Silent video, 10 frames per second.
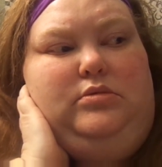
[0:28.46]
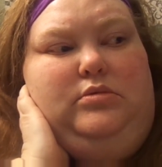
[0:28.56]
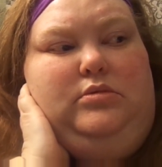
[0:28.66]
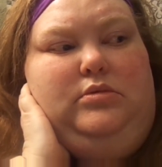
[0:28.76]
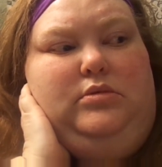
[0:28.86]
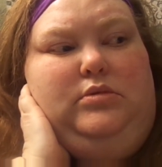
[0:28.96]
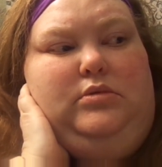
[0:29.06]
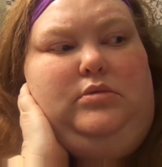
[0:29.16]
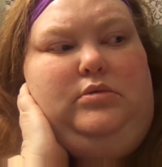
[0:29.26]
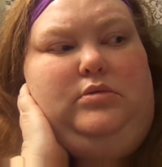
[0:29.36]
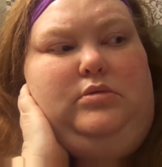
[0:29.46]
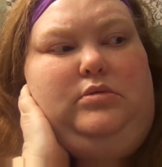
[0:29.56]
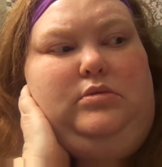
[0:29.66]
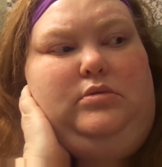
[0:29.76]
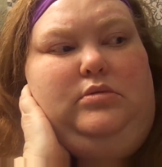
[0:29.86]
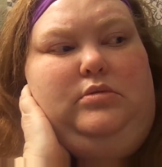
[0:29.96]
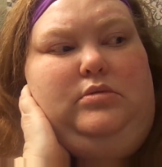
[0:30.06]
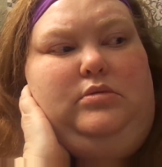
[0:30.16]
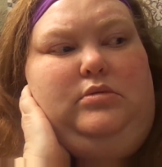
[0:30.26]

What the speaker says: [no speech]